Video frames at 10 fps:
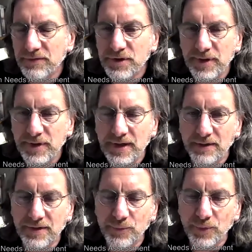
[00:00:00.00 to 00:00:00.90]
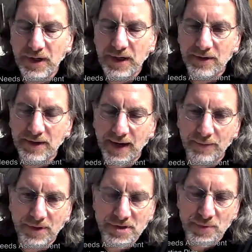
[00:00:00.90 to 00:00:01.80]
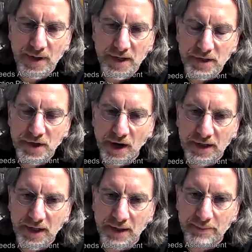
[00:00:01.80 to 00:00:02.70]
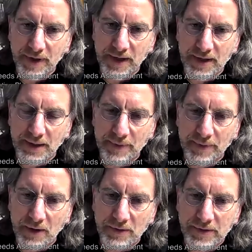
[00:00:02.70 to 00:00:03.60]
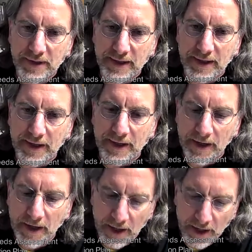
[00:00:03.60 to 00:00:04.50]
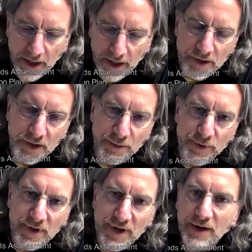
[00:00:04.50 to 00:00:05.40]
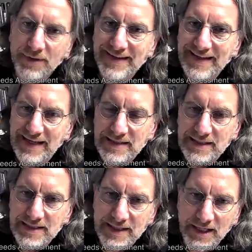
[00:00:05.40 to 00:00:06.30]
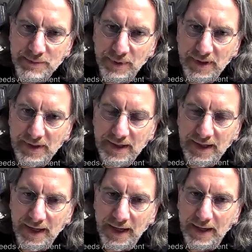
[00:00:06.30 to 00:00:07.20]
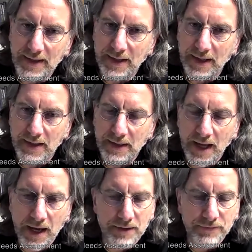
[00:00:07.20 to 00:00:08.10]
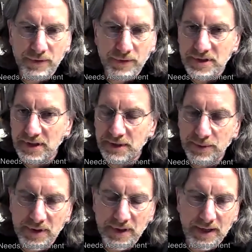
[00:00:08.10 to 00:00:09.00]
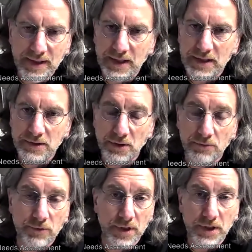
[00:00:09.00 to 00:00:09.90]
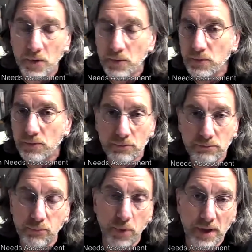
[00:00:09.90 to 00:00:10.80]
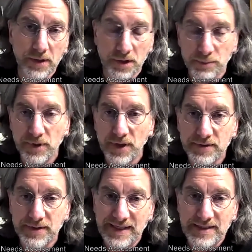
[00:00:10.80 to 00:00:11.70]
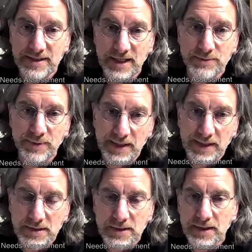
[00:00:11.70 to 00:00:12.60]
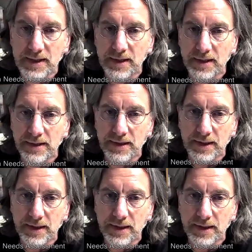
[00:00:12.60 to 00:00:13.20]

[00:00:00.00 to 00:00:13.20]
Community Health, and we're here today. We just wanted to talk a bit about the community health needs assessment. And a lot of folks in the community, I think, don't really know what the community health needs assessment is and